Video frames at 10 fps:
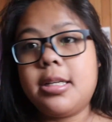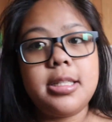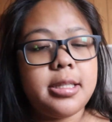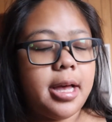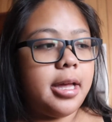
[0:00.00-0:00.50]

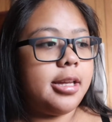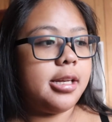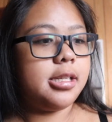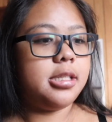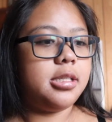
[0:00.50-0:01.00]
because that
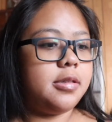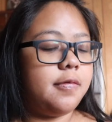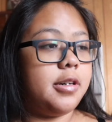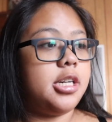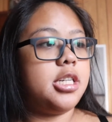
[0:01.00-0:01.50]

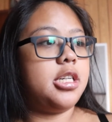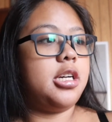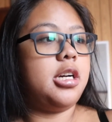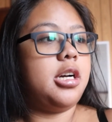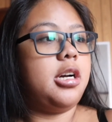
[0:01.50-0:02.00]
is for
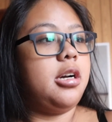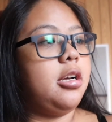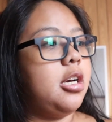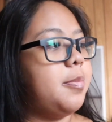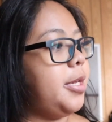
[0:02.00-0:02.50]
sure
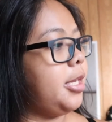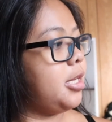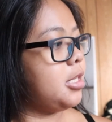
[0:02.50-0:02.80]
coming